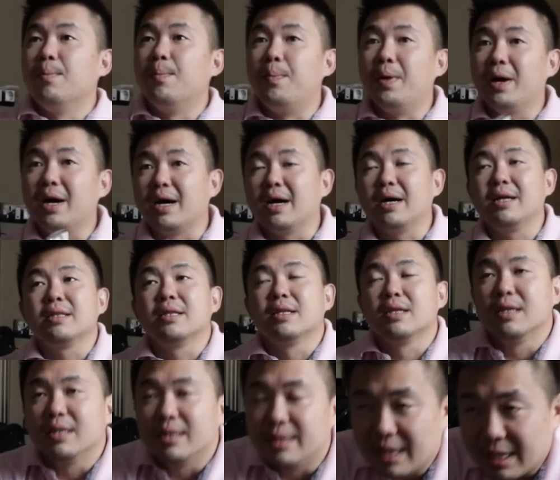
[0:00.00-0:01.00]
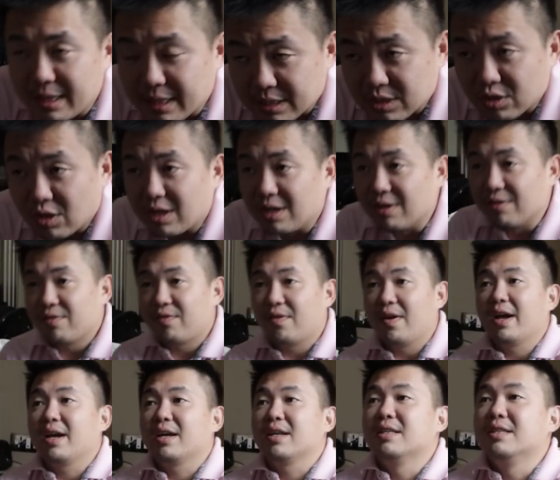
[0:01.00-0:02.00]
But that does not
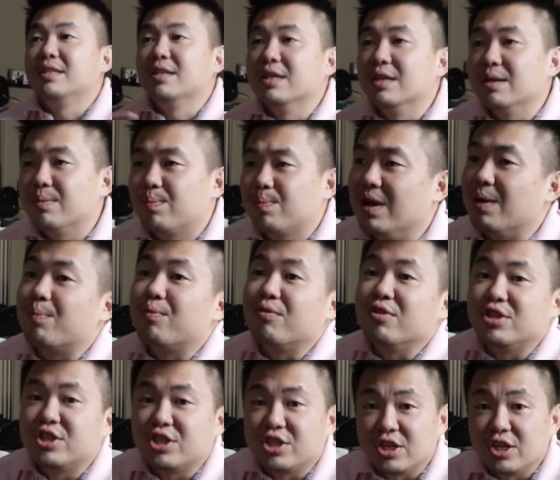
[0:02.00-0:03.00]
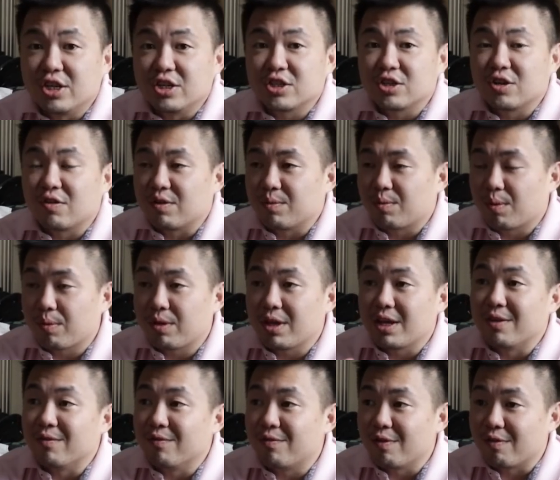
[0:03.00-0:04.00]
affect the appreciation of the property.
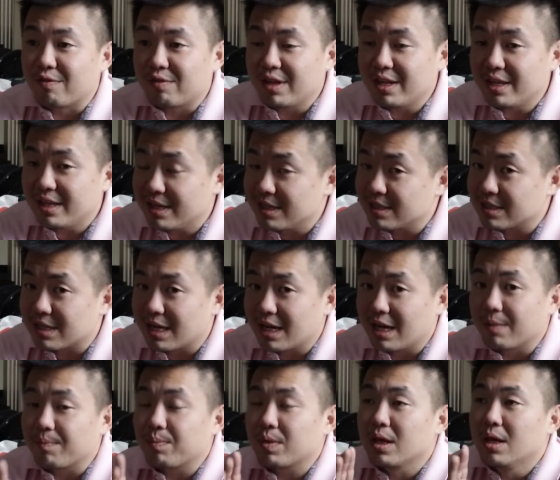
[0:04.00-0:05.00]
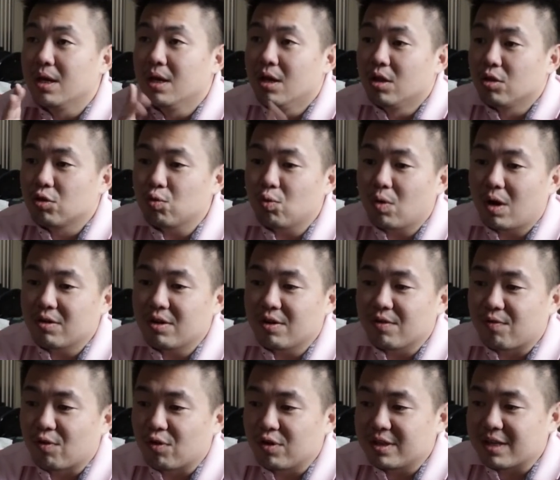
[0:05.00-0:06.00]
In 15 years time,
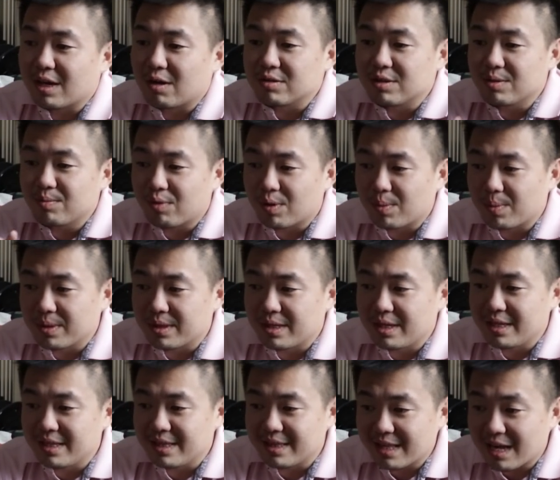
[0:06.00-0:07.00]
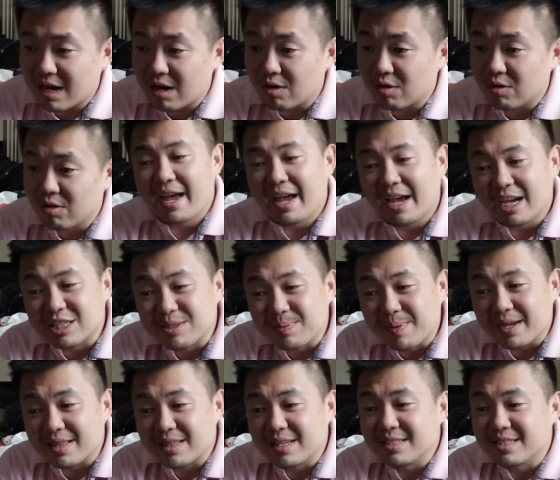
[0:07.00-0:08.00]
240,000 property now
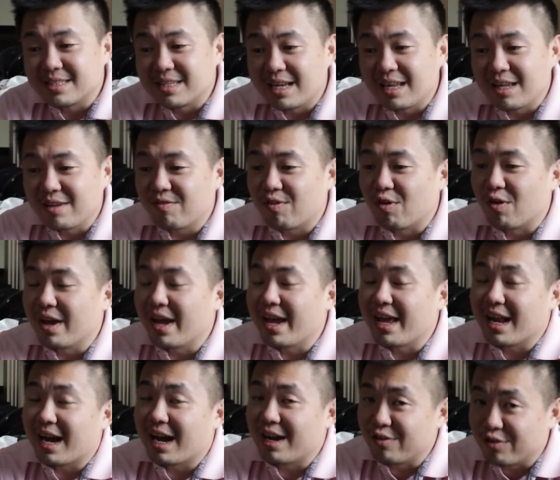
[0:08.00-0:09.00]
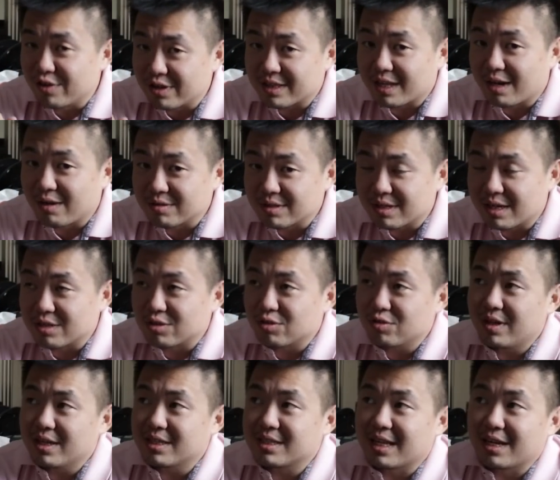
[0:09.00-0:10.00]
expected selling for 800,000. So
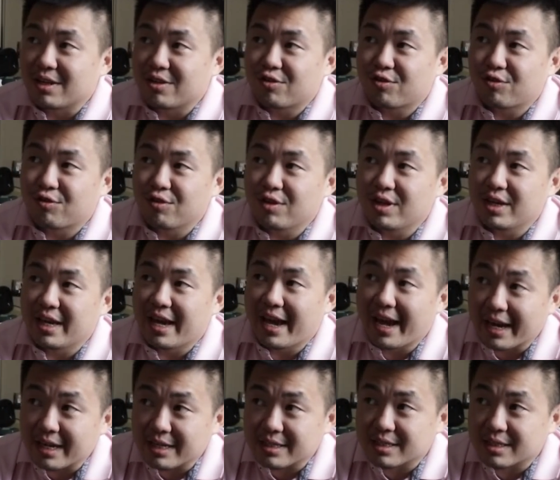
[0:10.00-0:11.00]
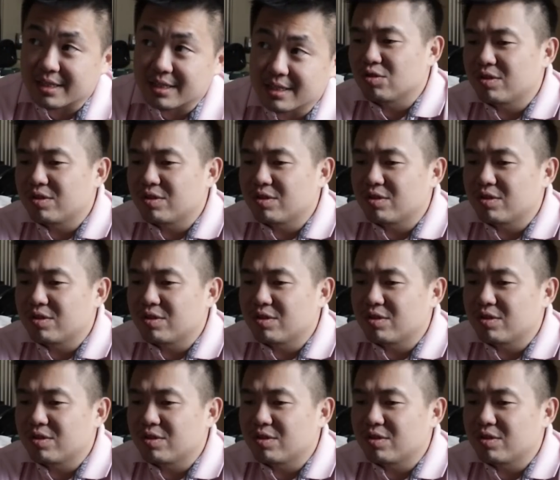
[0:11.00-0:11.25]
that's like 3x.